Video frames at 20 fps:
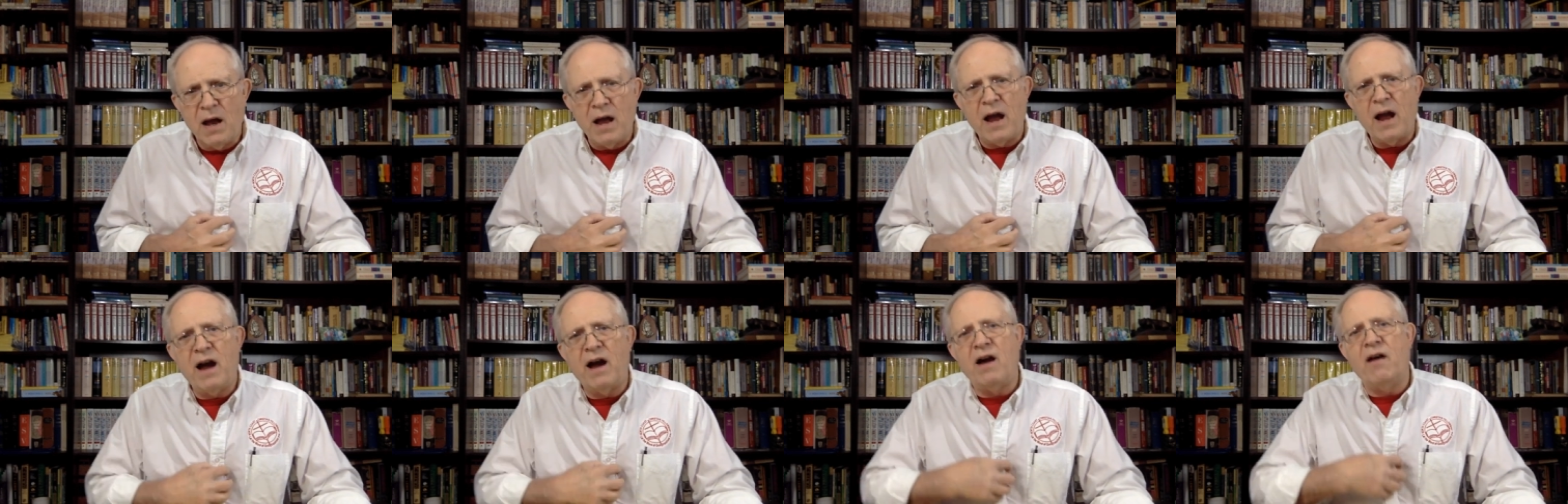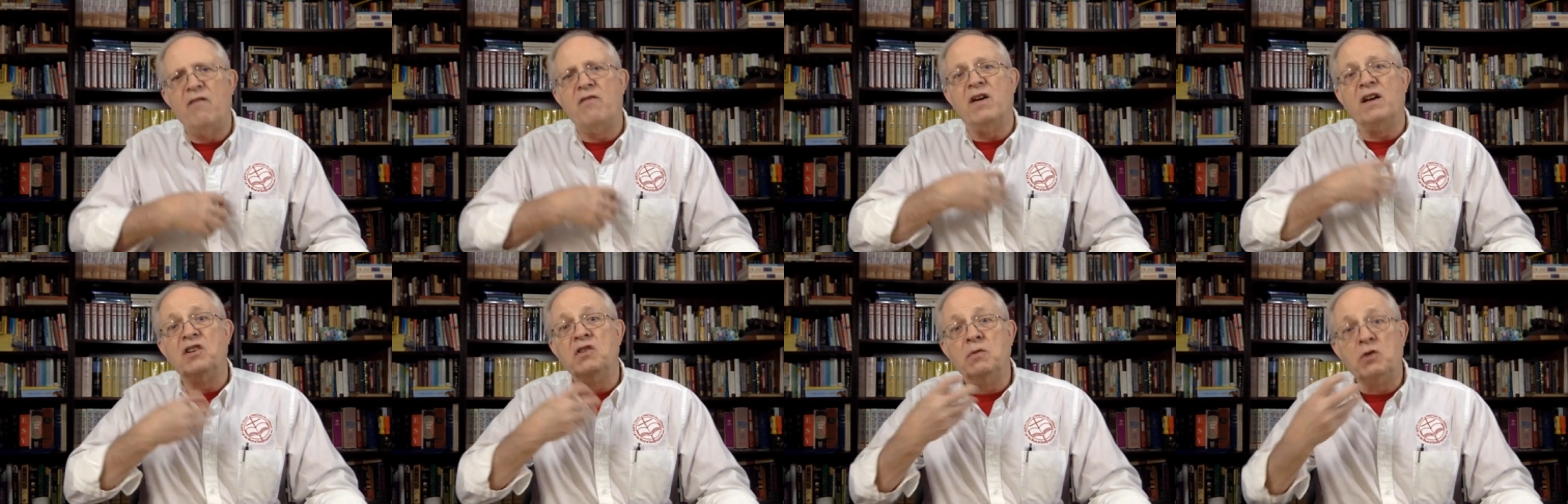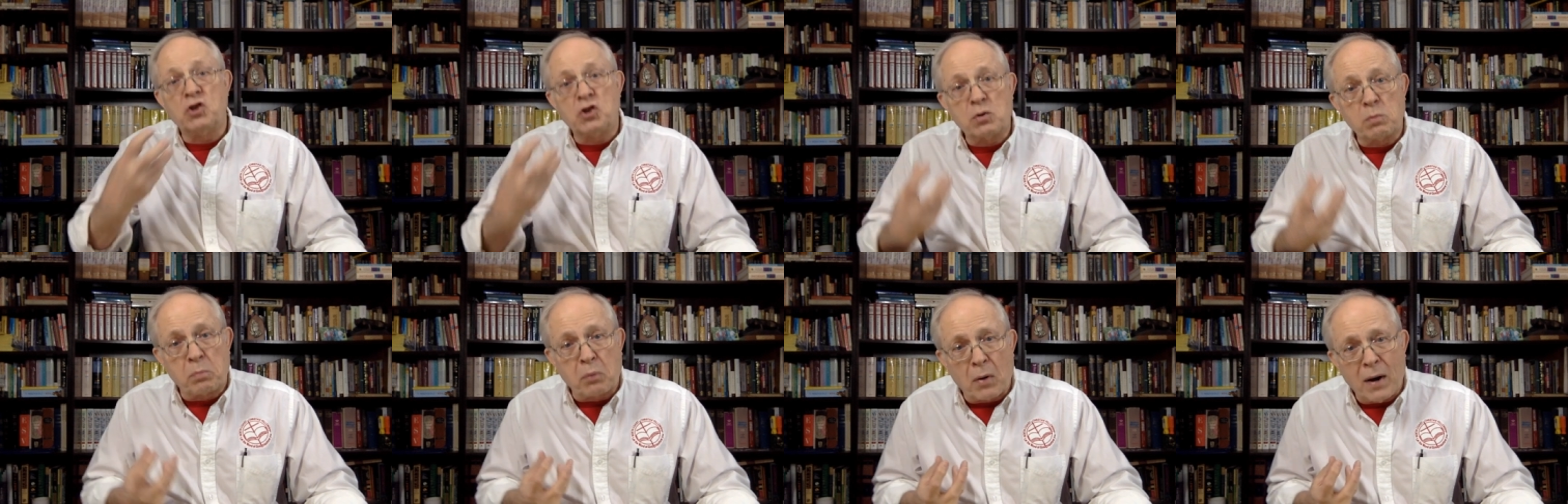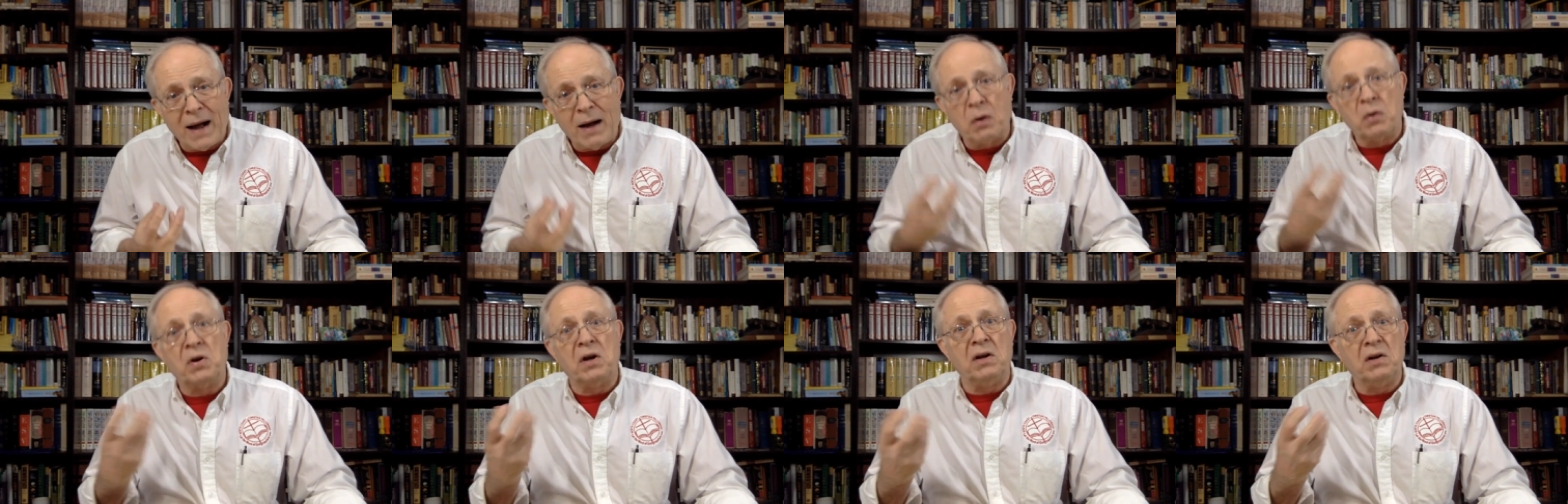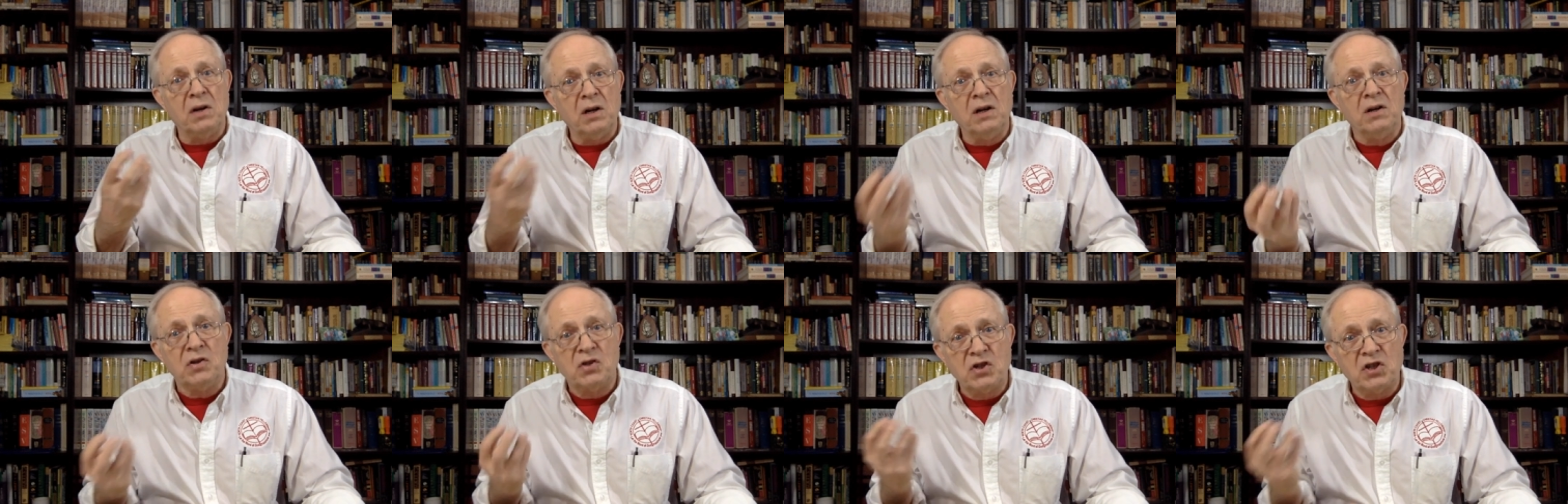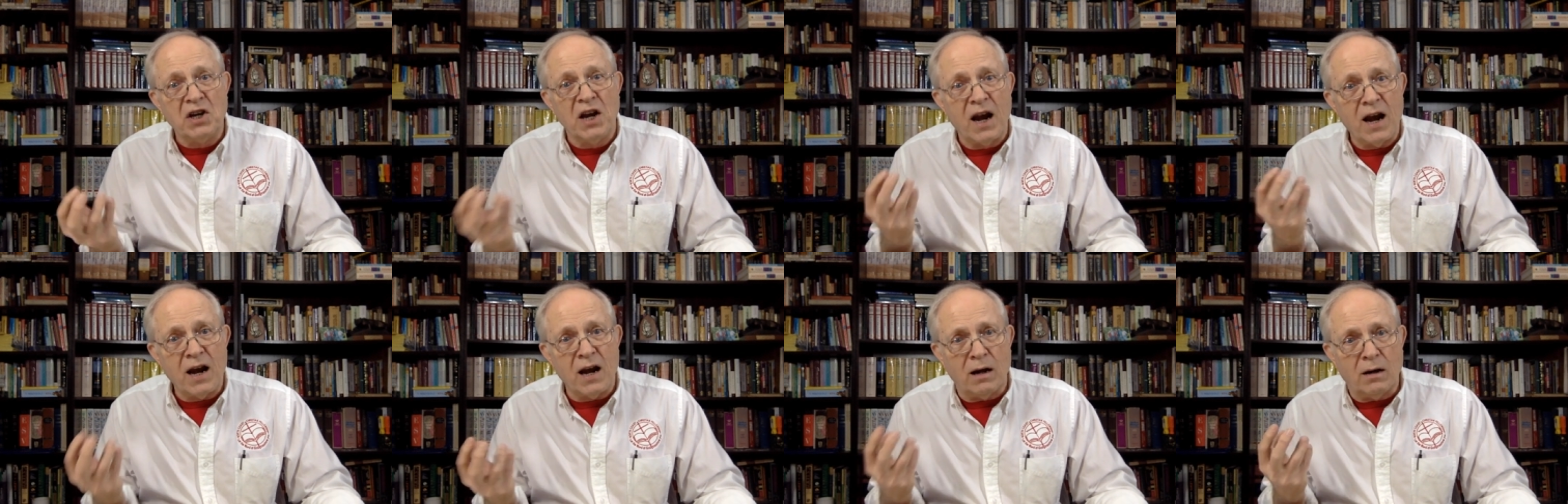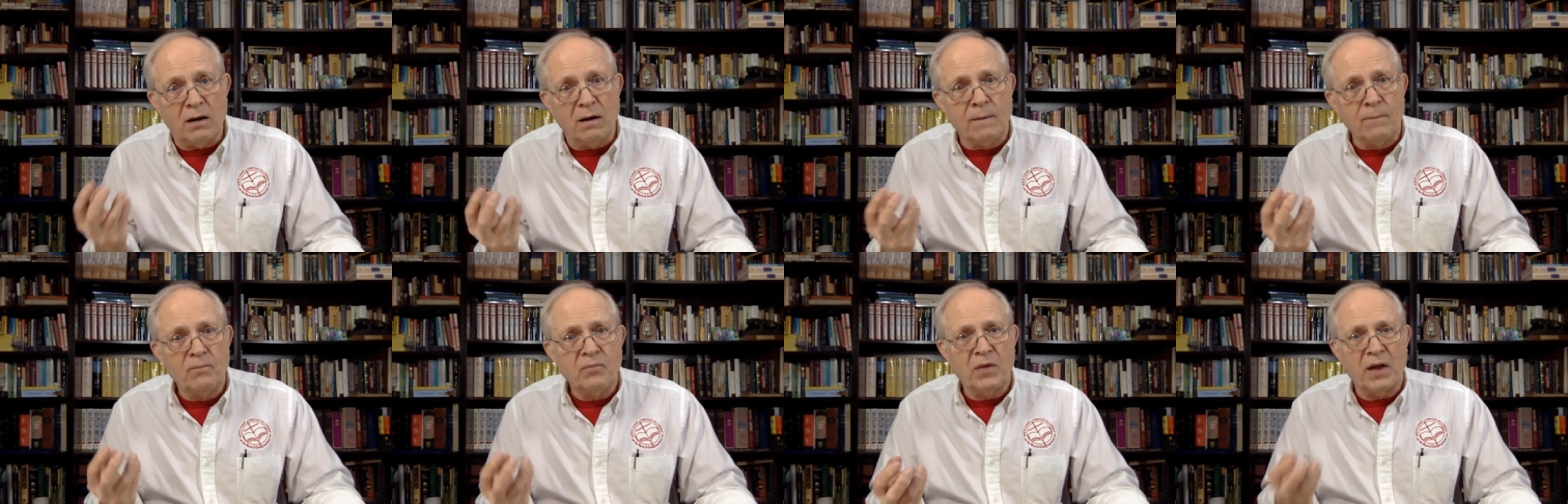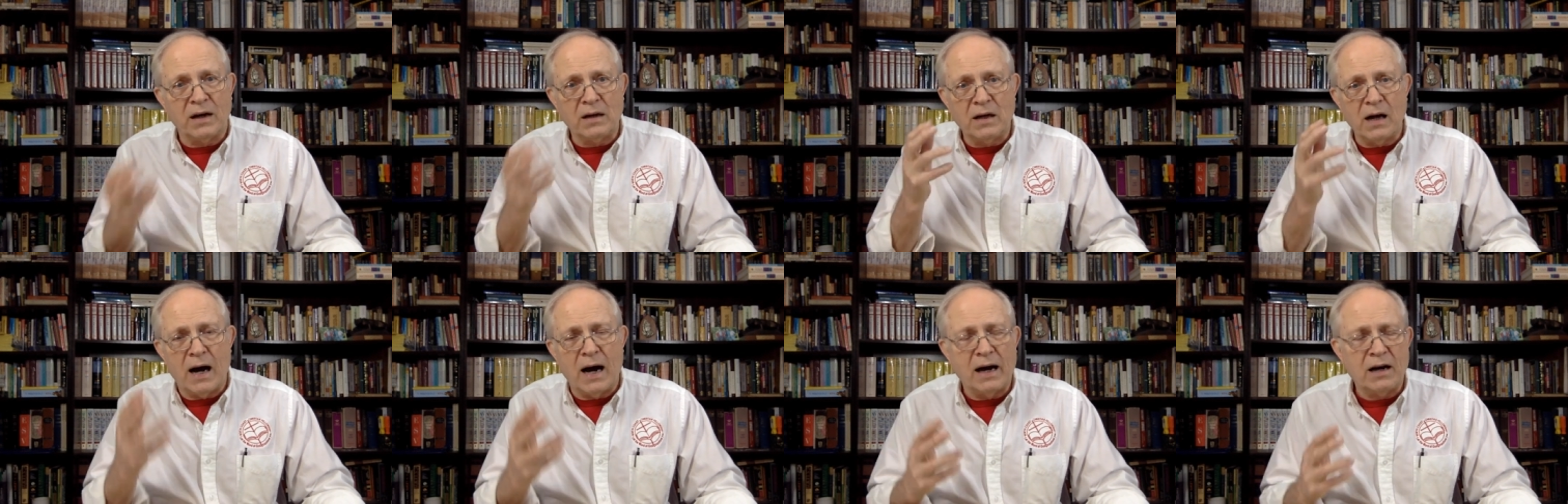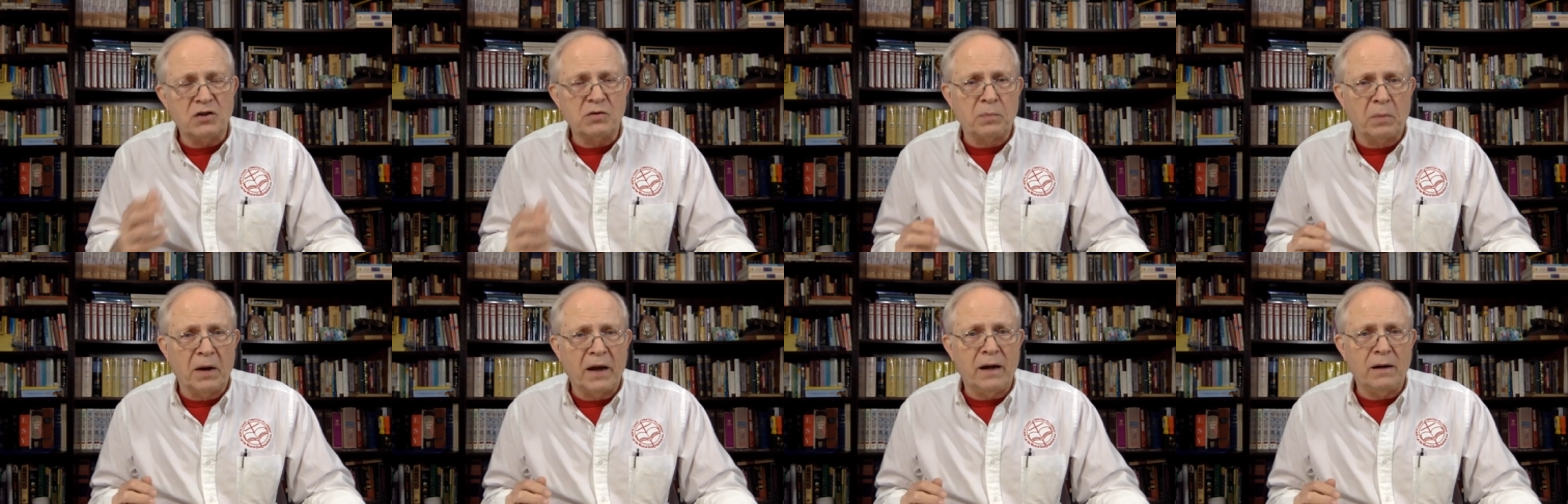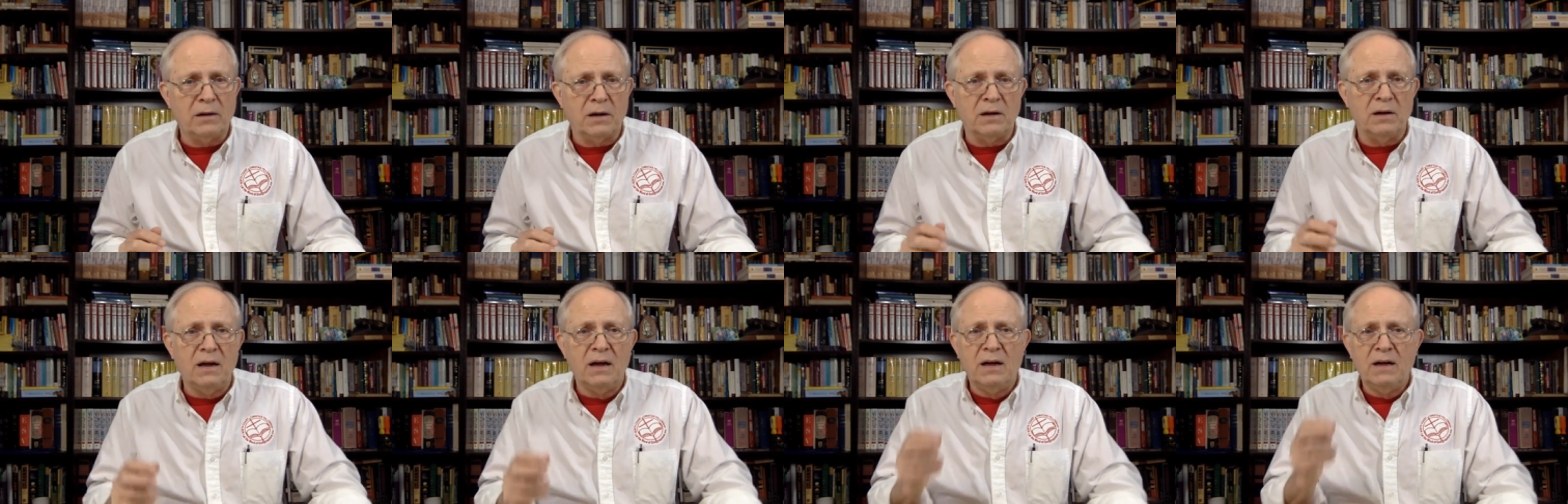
have, as you sprouted seed that God has planted.